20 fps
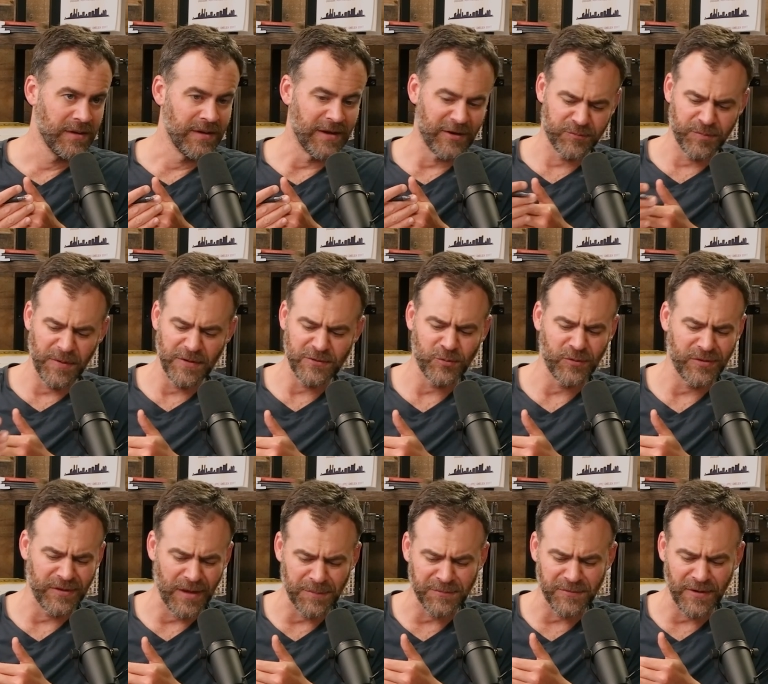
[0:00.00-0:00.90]
especially
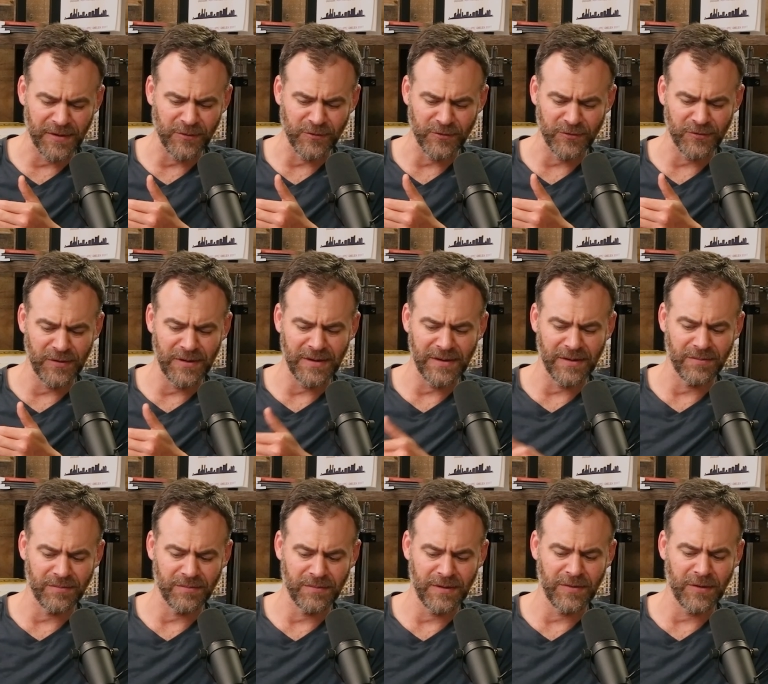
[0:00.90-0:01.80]
with the upside they're seeing
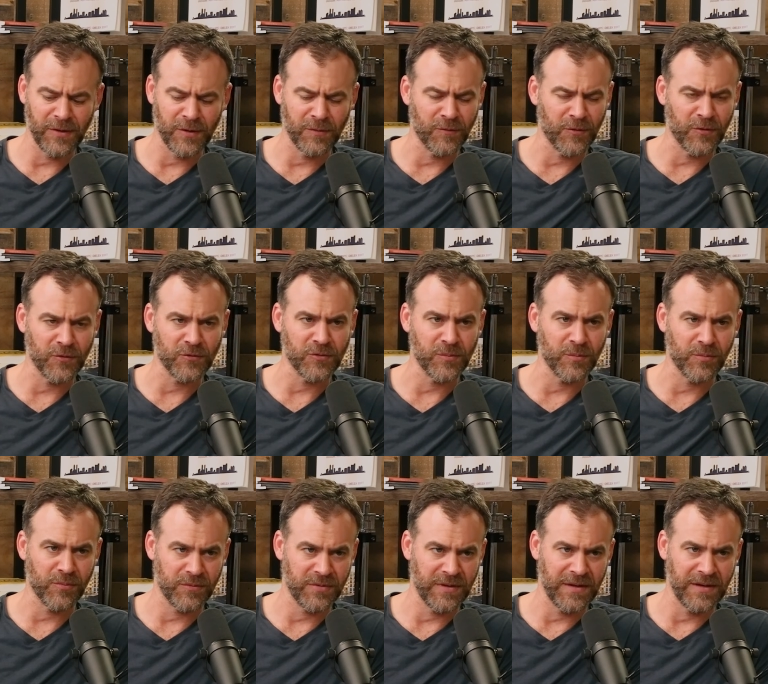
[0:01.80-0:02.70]
in the conversion,
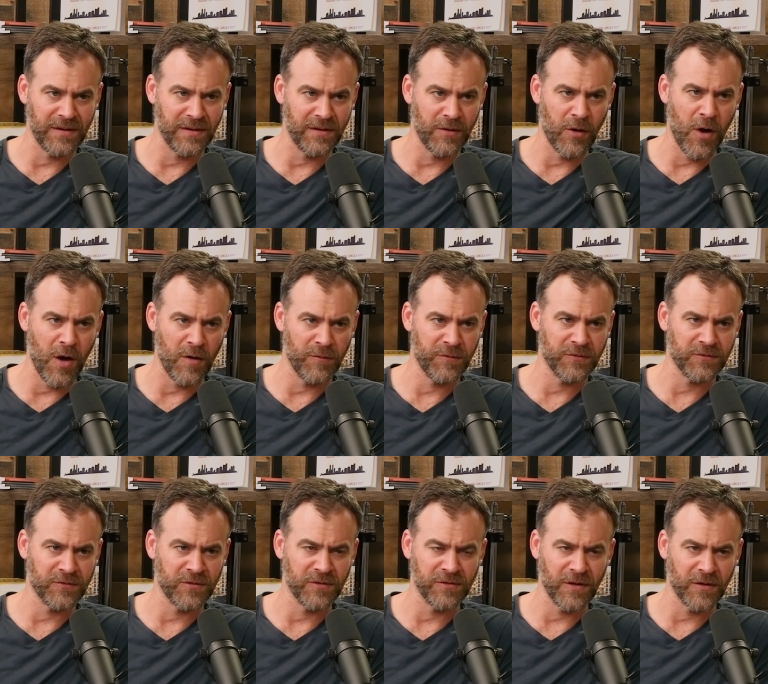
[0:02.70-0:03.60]
the
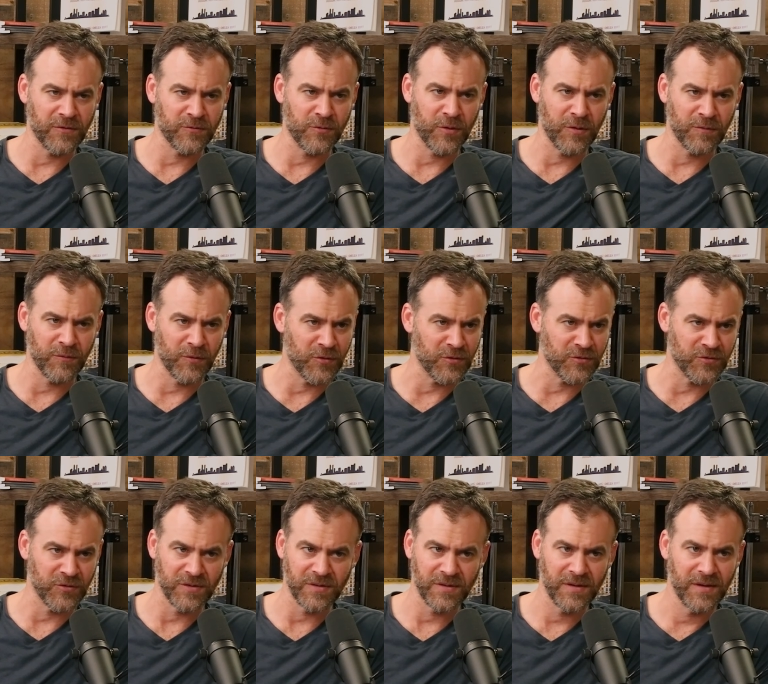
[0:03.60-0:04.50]
office to industrial
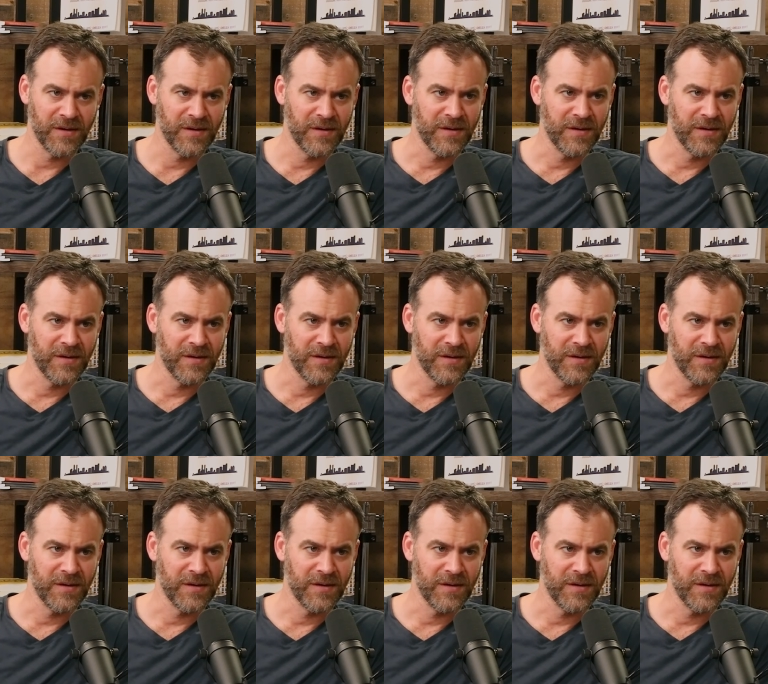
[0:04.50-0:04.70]
conversion.